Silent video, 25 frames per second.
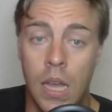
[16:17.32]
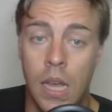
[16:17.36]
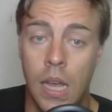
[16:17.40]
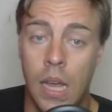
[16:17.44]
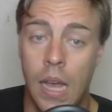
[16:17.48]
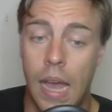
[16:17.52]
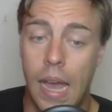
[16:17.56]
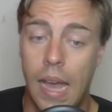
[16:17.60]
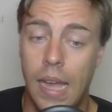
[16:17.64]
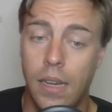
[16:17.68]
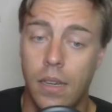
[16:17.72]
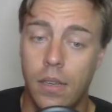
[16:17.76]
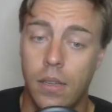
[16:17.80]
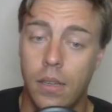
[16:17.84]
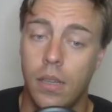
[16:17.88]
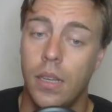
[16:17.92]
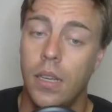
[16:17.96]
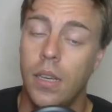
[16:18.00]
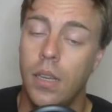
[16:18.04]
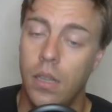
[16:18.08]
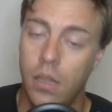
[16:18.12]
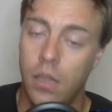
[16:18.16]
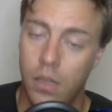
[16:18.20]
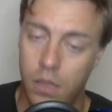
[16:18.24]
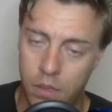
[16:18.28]
And
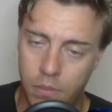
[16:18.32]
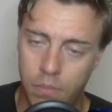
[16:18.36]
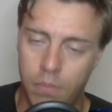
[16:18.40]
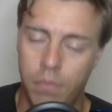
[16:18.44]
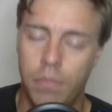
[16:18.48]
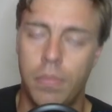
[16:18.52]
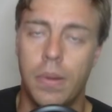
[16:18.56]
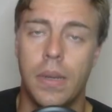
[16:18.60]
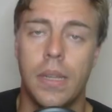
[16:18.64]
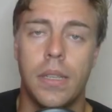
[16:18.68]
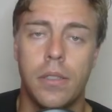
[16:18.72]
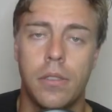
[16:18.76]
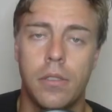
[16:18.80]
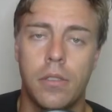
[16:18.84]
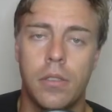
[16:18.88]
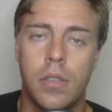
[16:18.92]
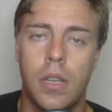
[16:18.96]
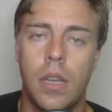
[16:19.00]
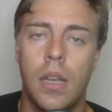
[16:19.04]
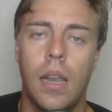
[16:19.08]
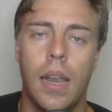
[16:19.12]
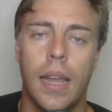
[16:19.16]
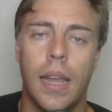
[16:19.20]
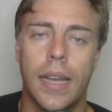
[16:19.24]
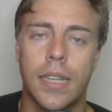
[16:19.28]
please
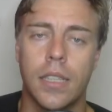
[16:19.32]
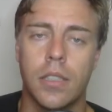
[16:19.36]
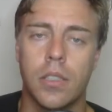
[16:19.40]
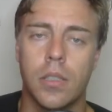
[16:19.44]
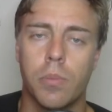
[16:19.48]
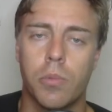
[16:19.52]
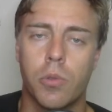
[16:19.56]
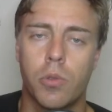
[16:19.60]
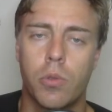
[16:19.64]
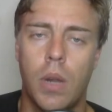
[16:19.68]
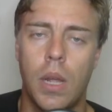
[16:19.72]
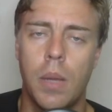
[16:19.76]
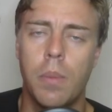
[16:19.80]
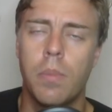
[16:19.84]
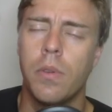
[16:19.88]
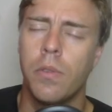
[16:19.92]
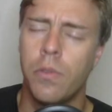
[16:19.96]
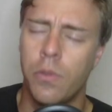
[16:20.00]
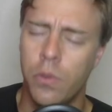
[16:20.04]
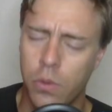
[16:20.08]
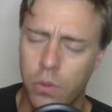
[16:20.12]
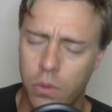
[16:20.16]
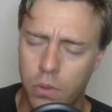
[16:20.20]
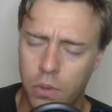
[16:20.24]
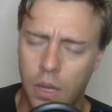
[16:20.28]
like and subscribe if
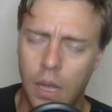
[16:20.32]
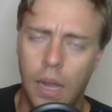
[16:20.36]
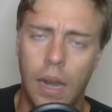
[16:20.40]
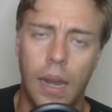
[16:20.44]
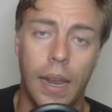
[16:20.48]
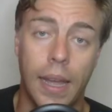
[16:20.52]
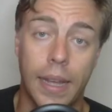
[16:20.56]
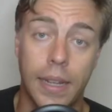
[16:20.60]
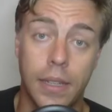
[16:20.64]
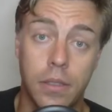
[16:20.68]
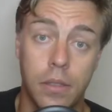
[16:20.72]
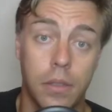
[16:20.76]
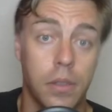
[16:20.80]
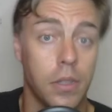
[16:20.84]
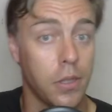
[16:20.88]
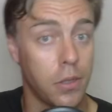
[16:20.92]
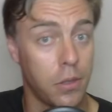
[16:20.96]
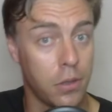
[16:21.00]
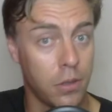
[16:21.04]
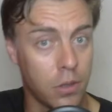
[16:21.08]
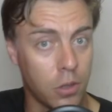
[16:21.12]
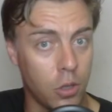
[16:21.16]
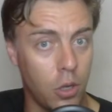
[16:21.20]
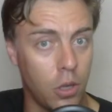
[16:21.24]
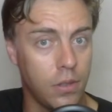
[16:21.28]
you liked this
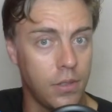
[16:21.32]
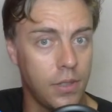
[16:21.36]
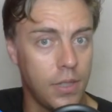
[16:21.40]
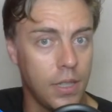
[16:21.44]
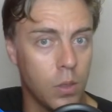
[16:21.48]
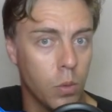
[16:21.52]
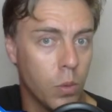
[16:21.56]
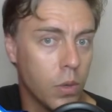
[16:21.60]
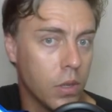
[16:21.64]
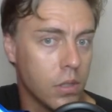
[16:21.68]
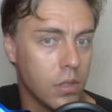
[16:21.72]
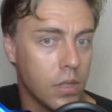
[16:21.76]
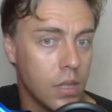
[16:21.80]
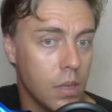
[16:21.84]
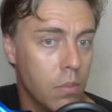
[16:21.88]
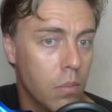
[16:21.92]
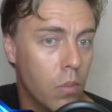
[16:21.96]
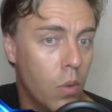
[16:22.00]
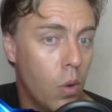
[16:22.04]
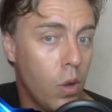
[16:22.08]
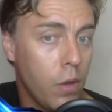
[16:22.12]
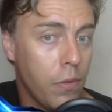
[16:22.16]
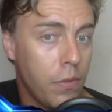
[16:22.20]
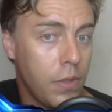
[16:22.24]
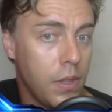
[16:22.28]
content, want to see
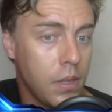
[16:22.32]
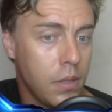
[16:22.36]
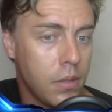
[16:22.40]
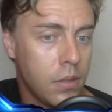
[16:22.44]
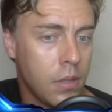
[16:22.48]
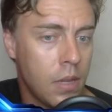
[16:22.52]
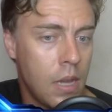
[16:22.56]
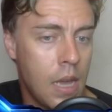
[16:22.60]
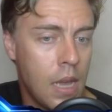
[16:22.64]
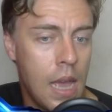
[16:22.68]
more of this,